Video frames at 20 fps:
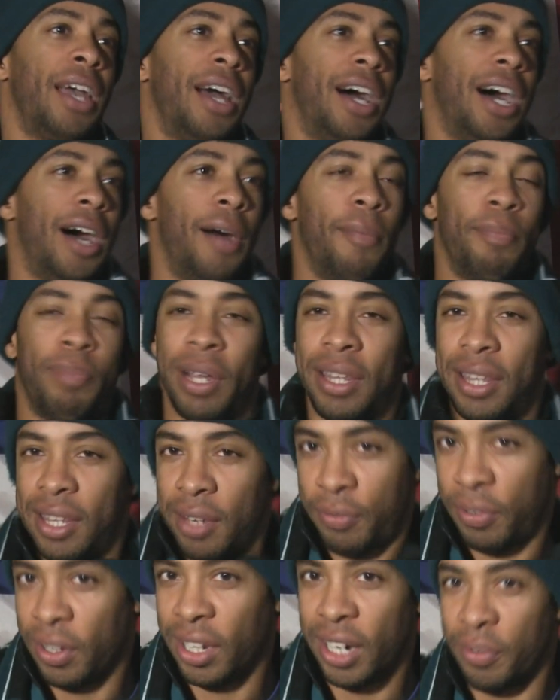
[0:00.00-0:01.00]
But
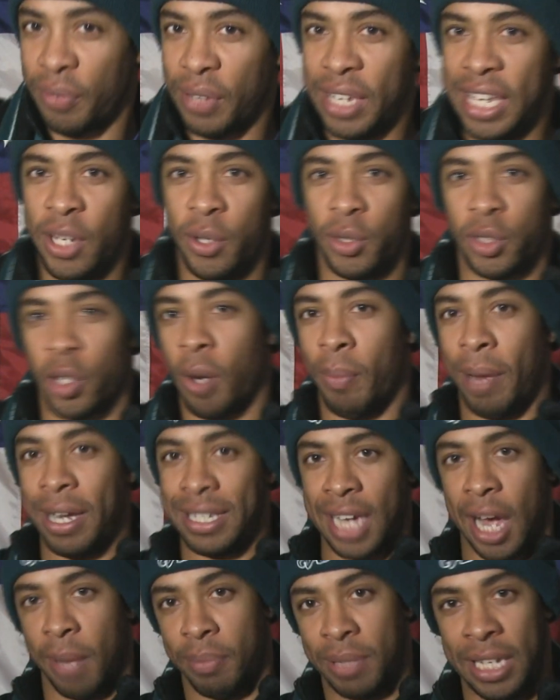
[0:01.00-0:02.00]
the Philadelphia Eagles are
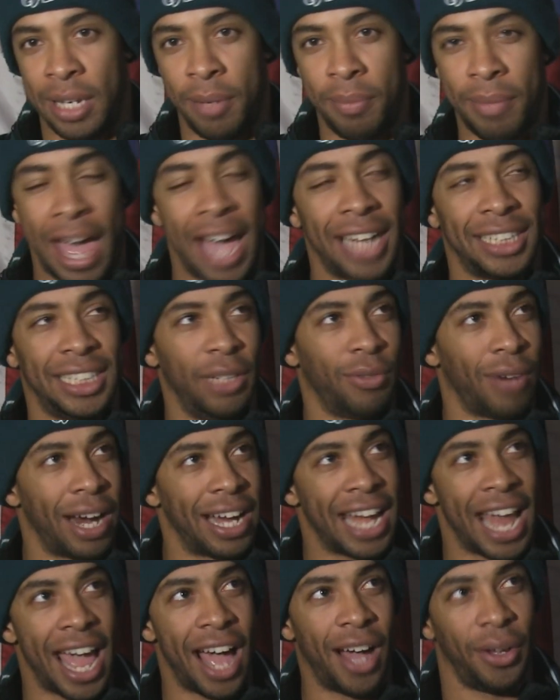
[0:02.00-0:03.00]
my top team, actually,
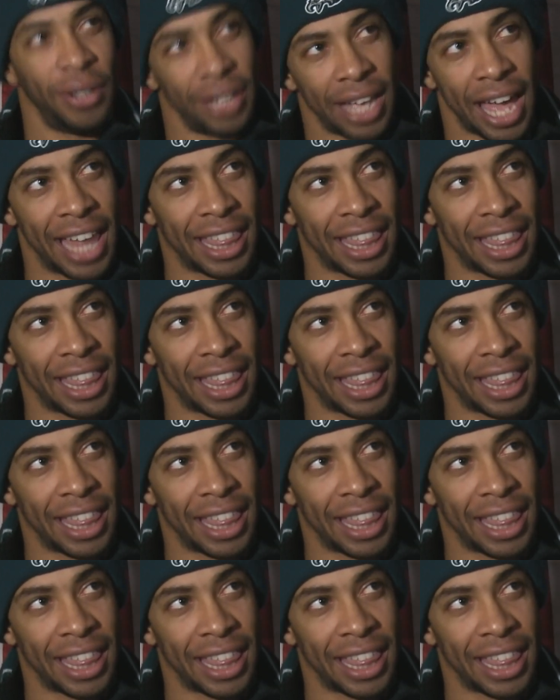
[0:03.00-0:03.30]
right now.